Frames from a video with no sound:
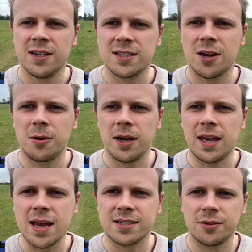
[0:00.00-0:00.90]
So
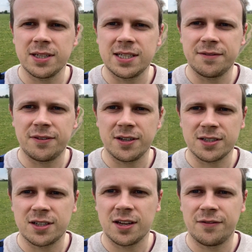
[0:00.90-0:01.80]
yeah, so this is
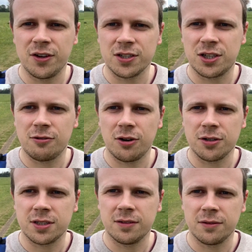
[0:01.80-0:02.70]
the first
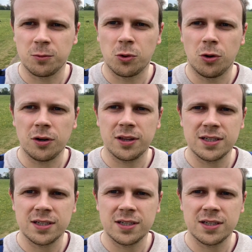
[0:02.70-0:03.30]
curiosity of the walk.